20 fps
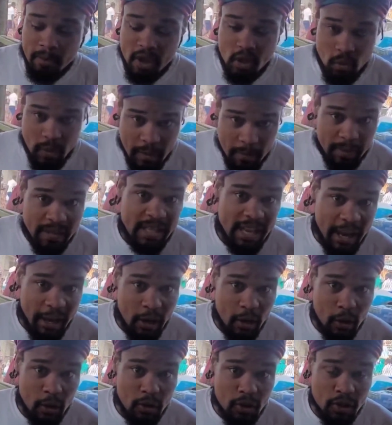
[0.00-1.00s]
sweet
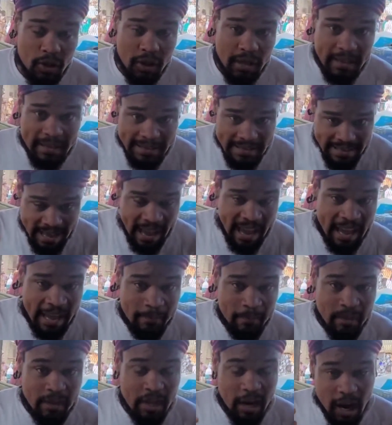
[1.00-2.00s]
potatoes, yams,